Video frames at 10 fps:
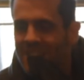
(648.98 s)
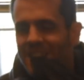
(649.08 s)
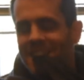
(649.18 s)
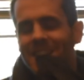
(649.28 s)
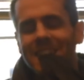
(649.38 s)

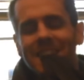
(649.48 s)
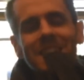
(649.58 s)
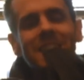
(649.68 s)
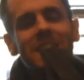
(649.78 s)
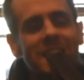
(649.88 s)
Ding,
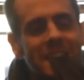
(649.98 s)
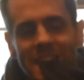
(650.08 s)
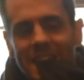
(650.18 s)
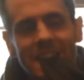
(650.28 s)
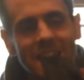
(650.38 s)
ding.
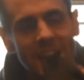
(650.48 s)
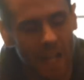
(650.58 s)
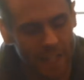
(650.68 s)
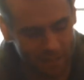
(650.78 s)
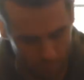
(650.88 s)
I
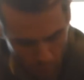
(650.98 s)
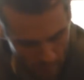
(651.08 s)
like to pull